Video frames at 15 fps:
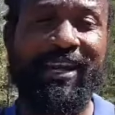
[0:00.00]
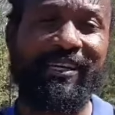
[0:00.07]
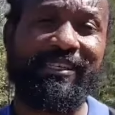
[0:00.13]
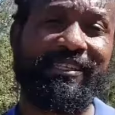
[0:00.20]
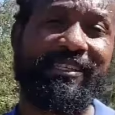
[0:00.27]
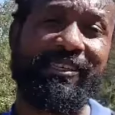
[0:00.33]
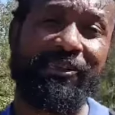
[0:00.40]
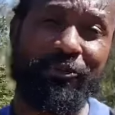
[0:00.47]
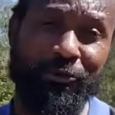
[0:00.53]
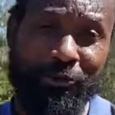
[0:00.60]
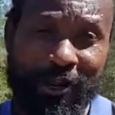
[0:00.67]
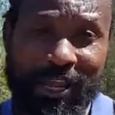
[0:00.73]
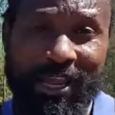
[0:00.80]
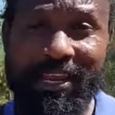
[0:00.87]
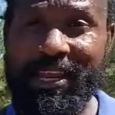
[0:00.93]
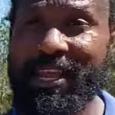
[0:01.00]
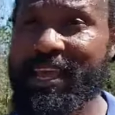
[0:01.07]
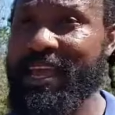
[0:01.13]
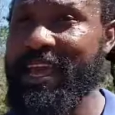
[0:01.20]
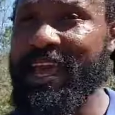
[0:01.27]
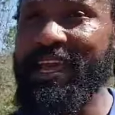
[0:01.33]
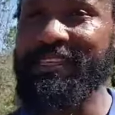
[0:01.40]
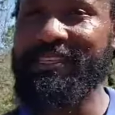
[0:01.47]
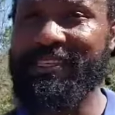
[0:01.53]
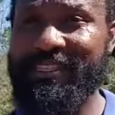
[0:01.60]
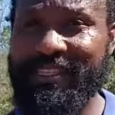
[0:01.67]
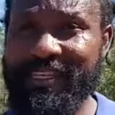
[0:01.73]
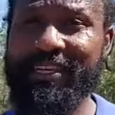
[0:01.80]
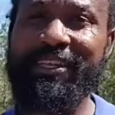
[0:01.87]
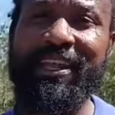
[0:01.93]
nice and green mm -hmm. and
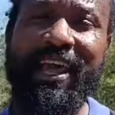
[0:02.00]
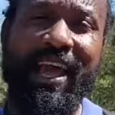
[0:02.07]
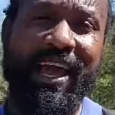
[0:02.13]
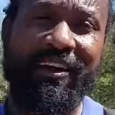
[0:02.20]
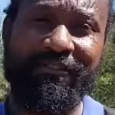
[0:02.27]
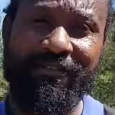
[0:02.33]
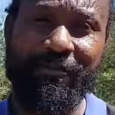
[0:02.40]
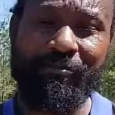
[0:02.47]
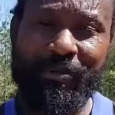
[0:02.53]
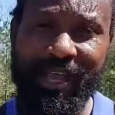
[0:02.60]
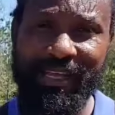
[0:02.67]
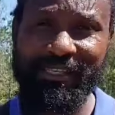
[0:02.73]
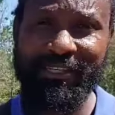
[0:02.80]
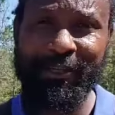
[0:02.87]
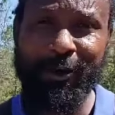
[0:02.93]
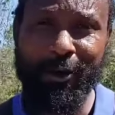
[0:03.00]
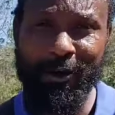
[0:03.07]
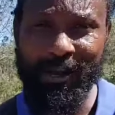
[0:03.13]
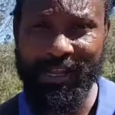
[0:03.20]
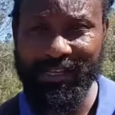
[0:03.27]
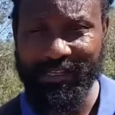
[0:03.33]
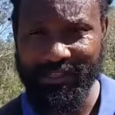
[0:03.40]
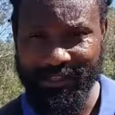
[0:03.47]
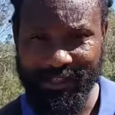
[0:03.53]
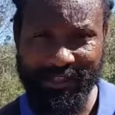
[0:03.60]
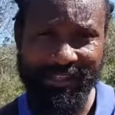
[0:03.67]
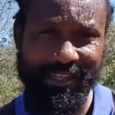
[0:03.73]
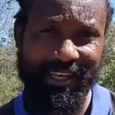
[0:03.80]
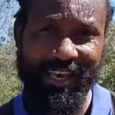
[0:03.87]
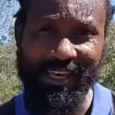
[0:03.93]
still have basil on it
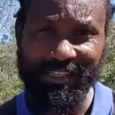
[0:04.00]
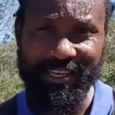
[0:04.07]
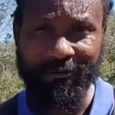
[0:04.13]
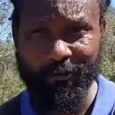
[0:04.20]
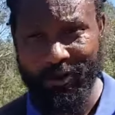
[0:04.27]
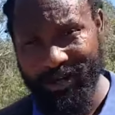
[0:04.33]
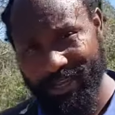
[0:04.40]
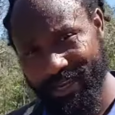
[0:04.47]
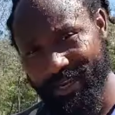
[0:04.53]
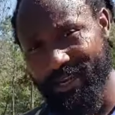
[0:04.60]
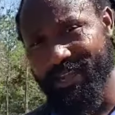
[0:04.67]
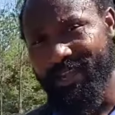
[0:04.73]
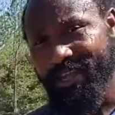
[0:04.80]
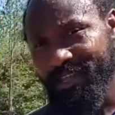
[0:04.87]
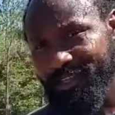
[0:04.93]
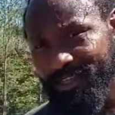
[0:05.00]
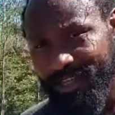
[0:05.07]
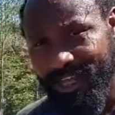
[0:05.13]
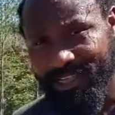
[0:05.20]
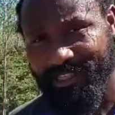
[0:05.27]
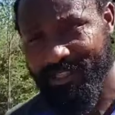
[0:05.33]
just in case if we need to get